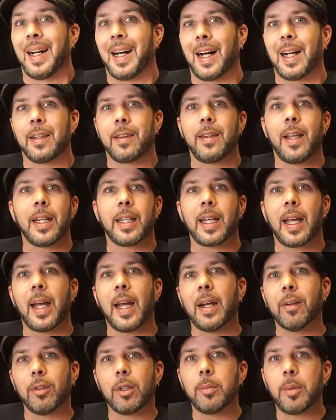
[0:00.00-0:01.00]
I thank
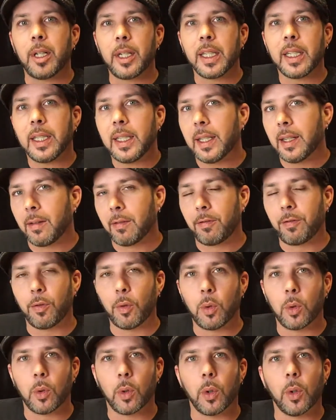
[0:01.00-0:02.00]
everybody
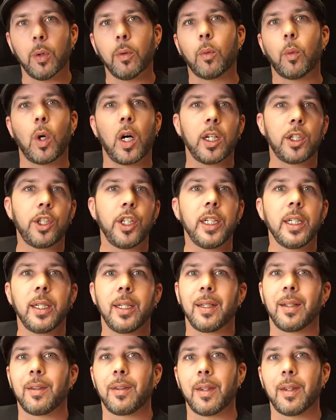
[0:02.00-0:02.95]
for watching.